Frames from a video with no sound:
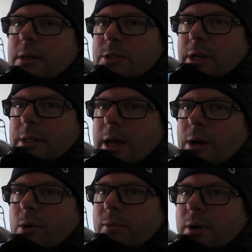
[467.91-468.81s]
Check
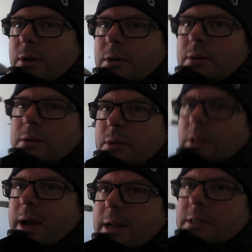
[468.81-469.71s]
that over,
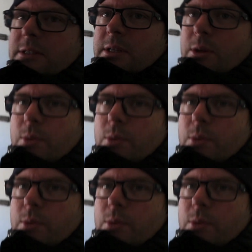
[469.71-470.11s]
lines at the